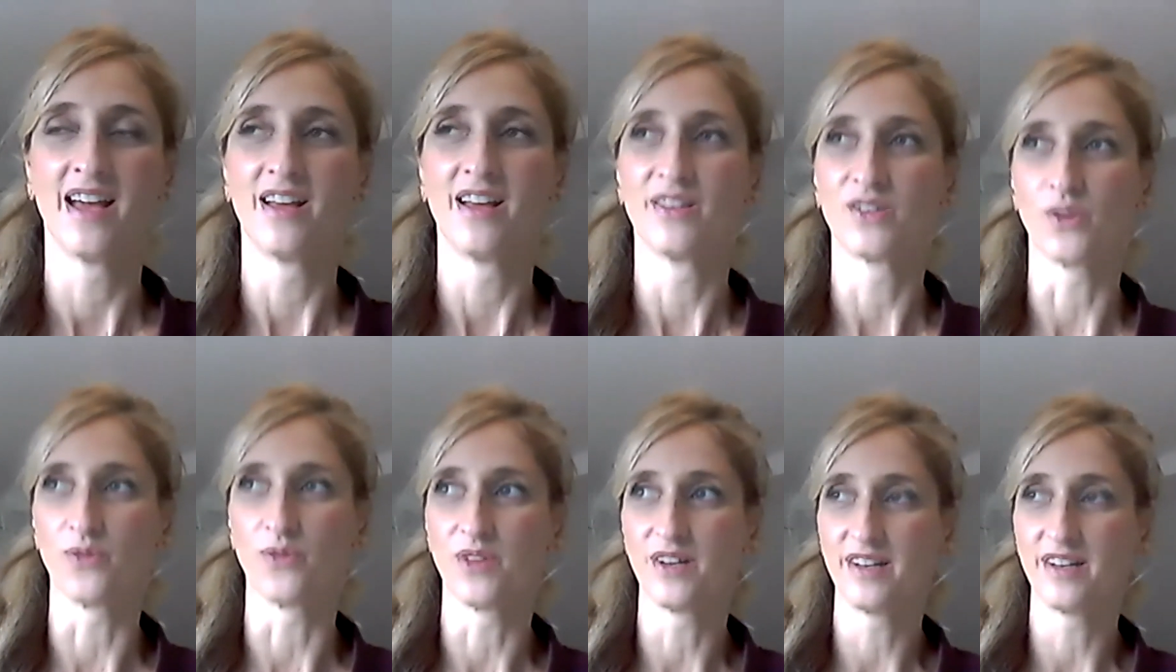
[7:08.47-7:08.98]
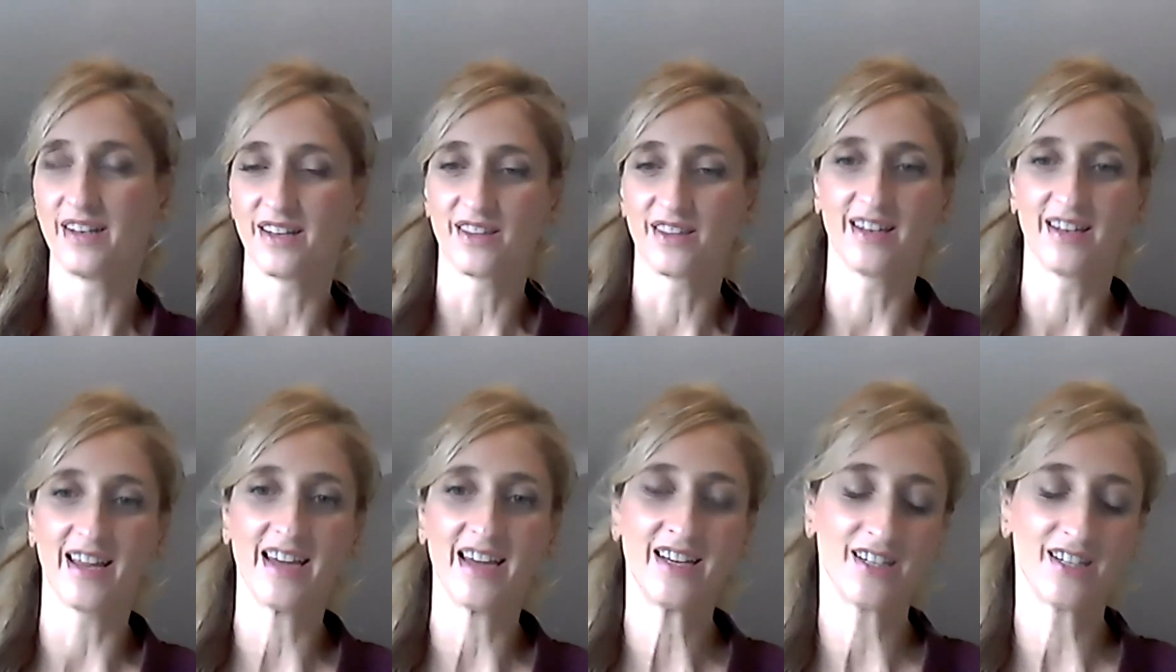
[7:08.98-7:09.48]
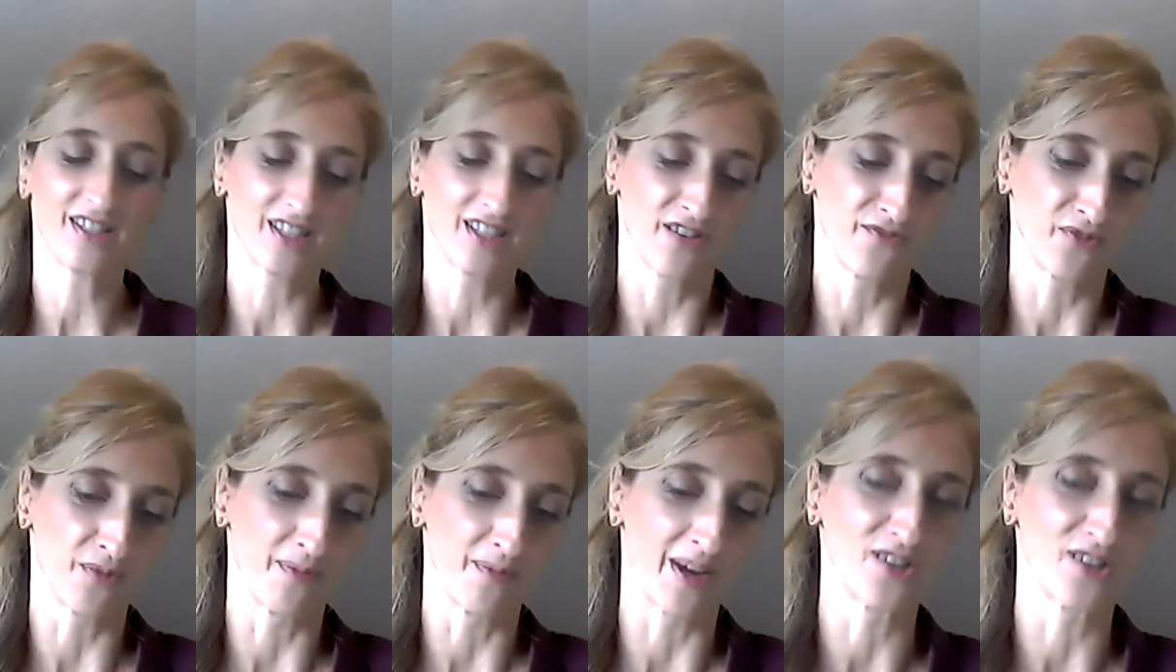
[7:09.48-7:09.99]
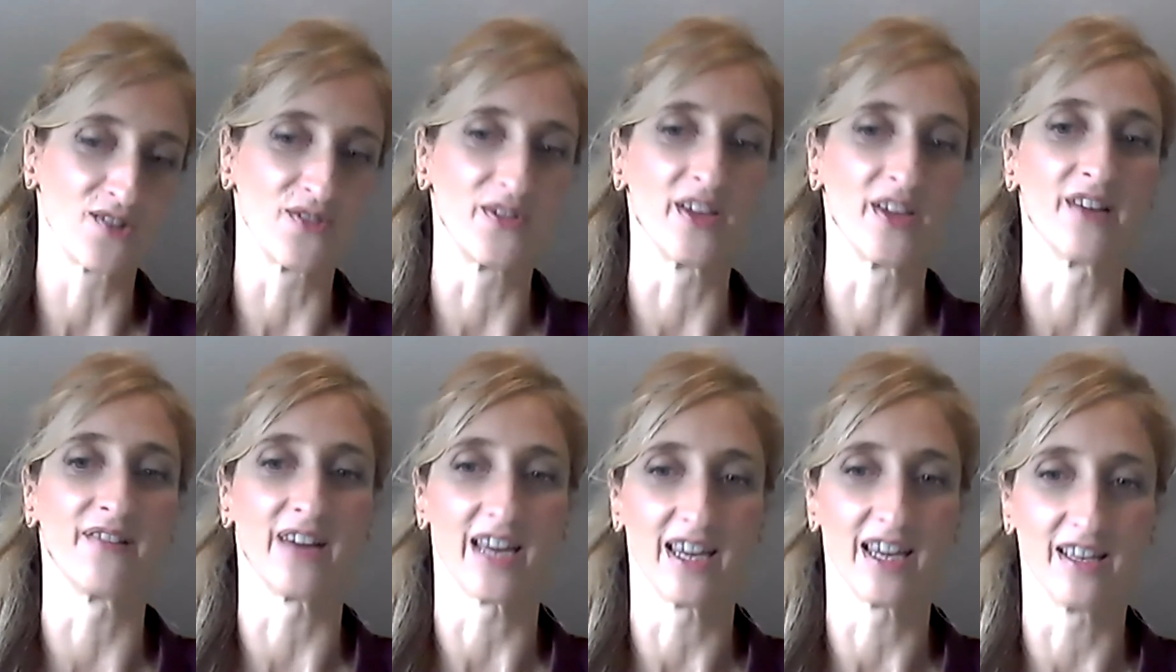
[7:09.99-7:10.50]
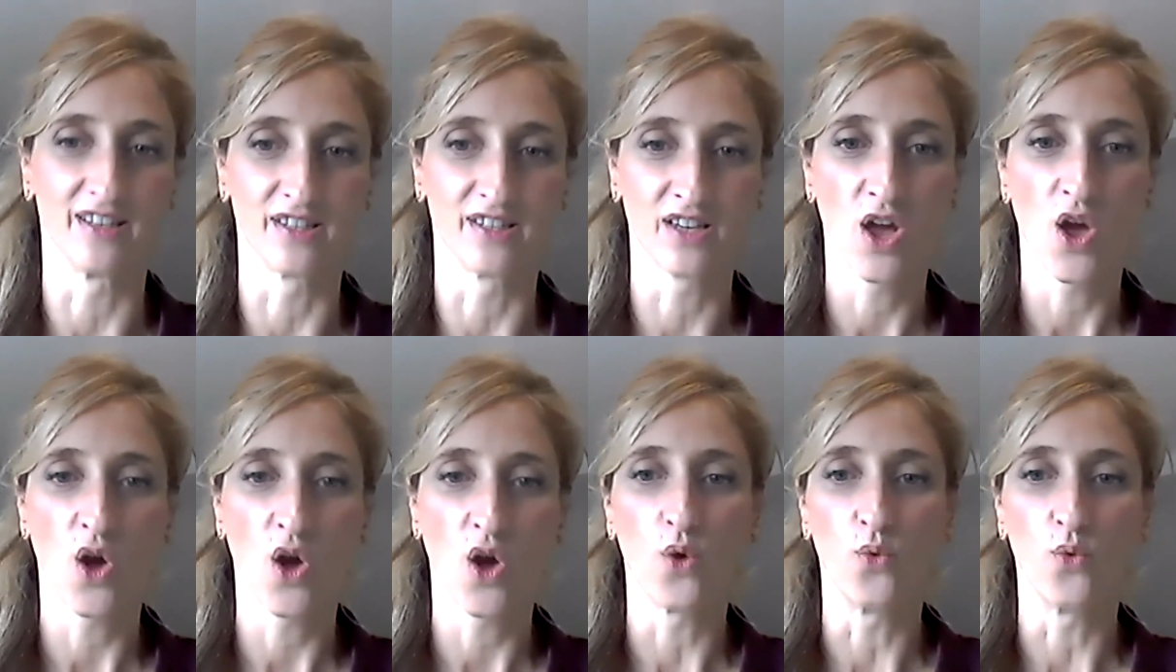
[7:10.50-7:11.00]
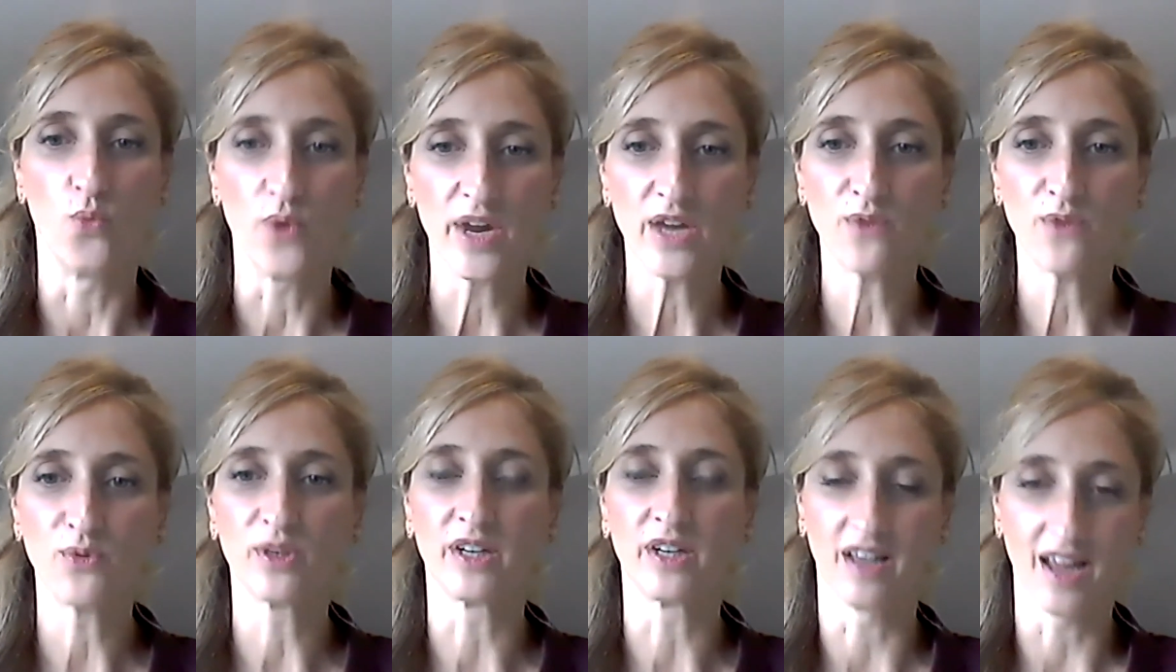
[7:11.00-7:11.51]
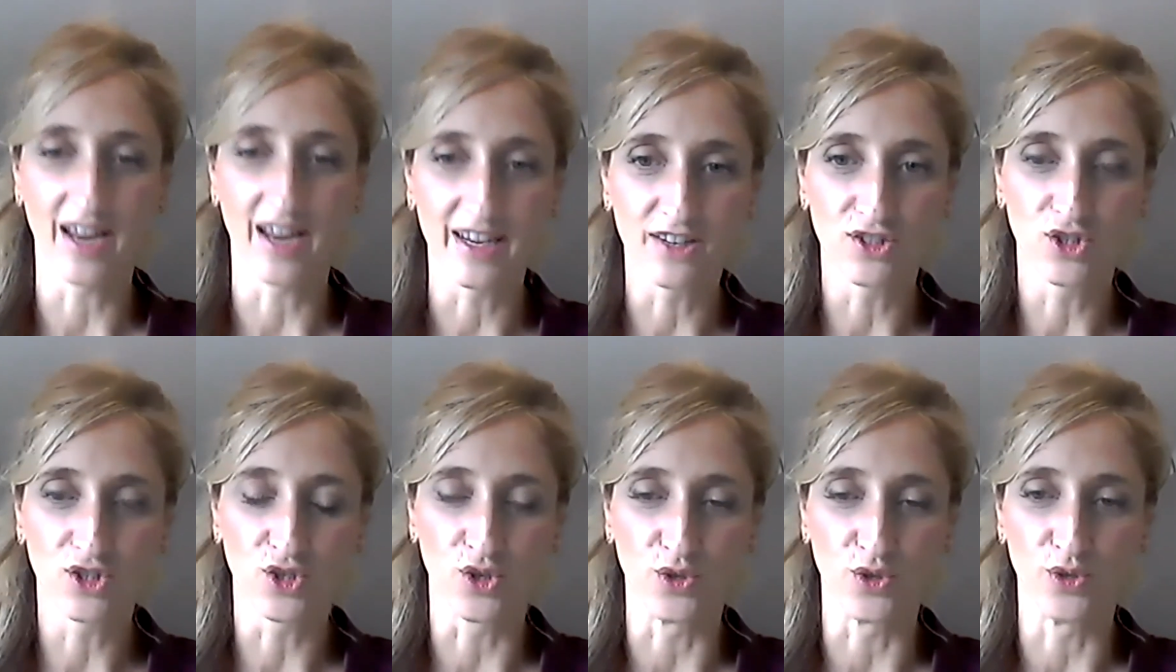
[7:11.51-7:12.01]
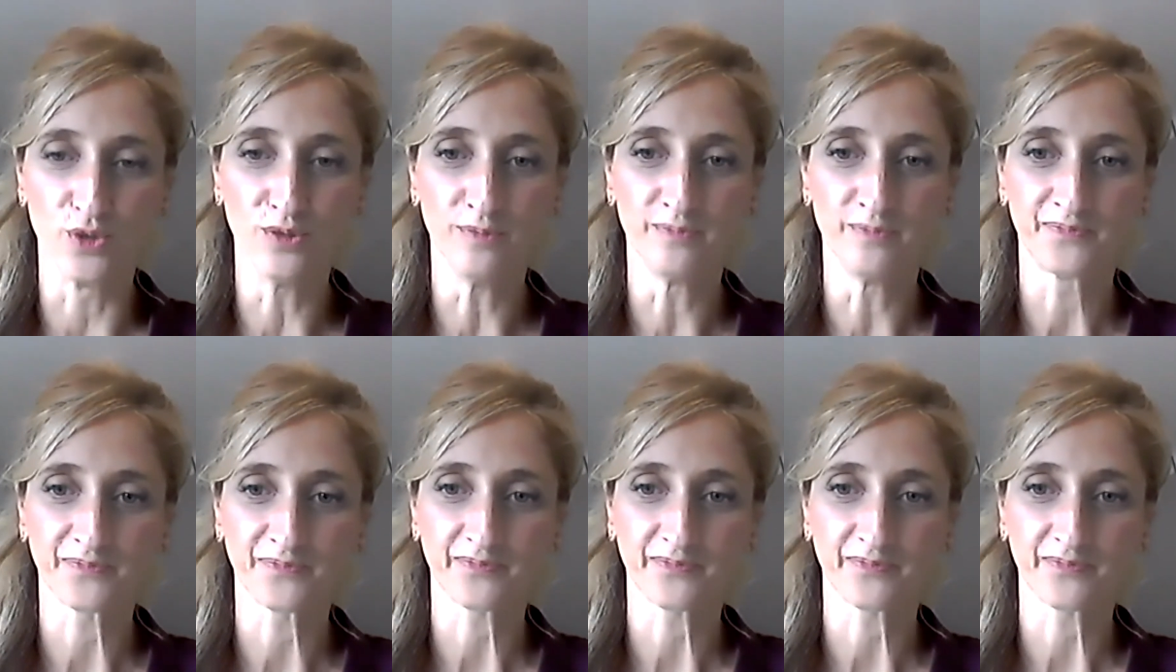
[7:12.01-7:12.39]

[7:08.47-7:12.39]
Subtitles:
So the latest information there is, we would like to